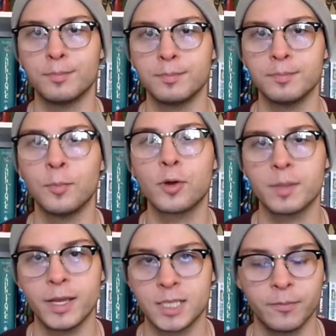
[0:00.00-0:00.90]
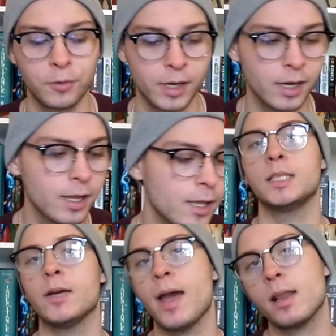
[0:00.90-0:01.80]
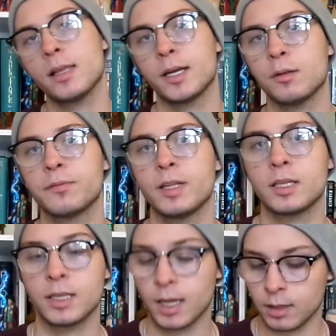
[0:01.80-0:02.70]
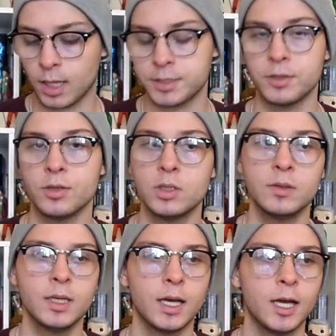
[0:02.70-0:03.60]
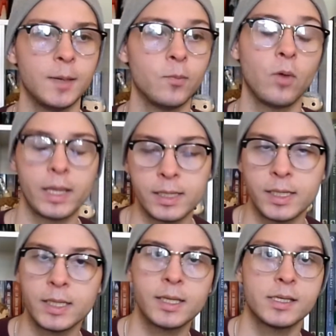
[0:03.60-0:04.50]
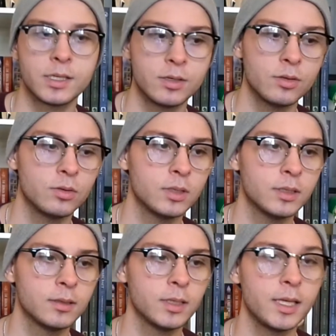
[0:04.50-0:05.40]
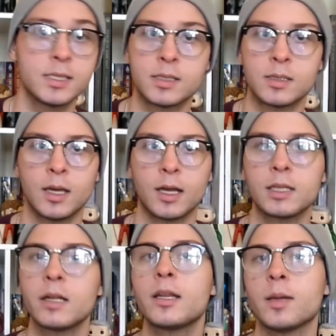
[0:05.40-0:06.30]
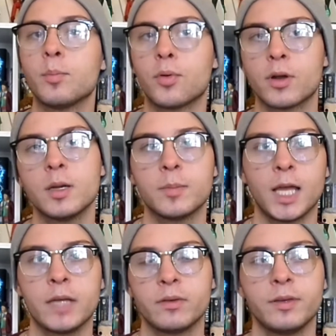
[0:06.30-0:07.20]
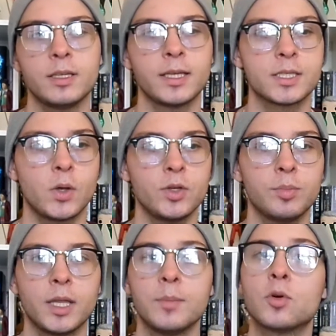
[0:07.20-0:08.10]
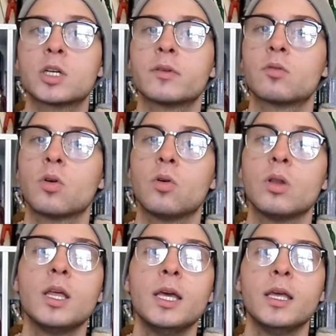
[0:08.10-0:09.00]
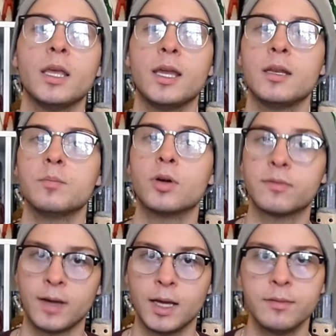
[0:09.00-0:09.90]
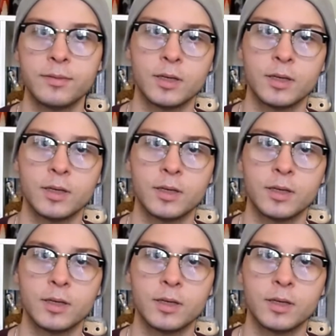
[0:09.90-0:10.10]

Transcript: more than makes up for it. Now, Adolin, I don't feel like got a lot to do. What he did get to do is clearly important, but I have a feeling it's going to play more of a role in book 5,